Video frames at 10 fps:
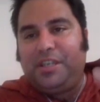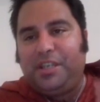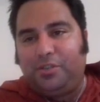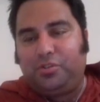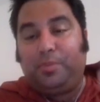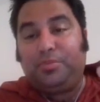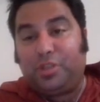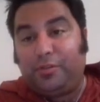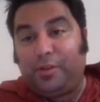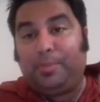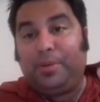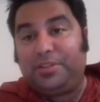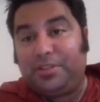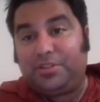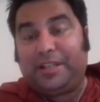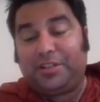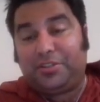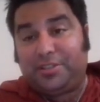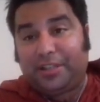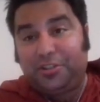want the EU to observe our presidential
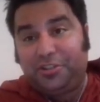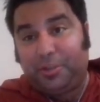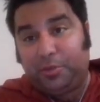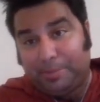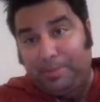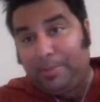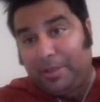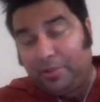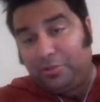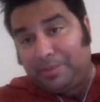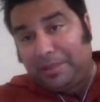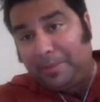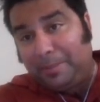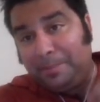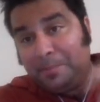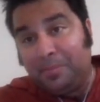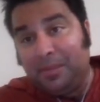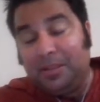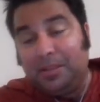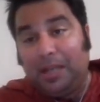elections next year, which I'm probably going to go through, by the way.
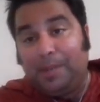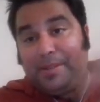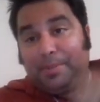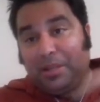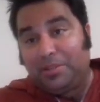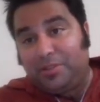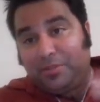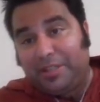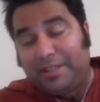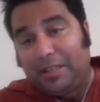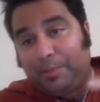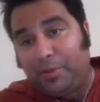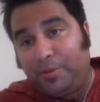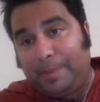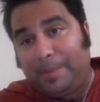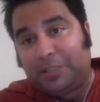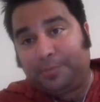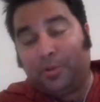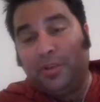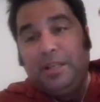I'm in the process of setting that up, renewing my
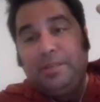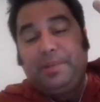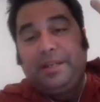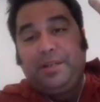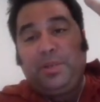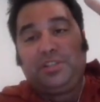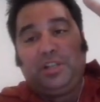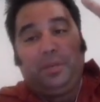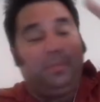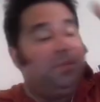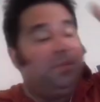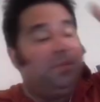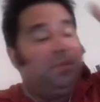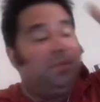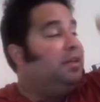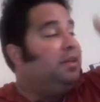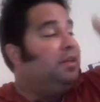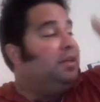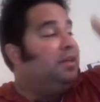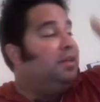passport. But anyways, you
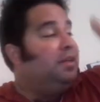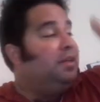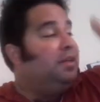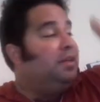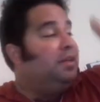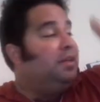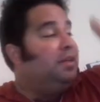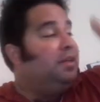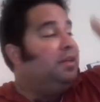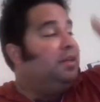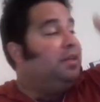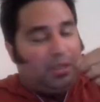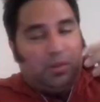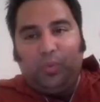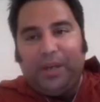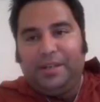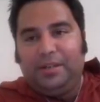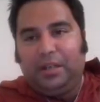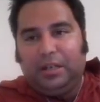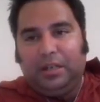know, when
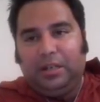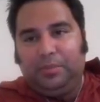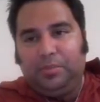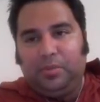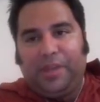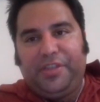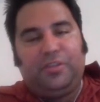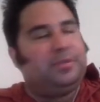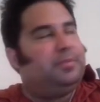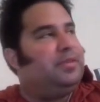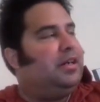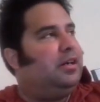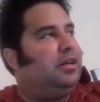when I think it was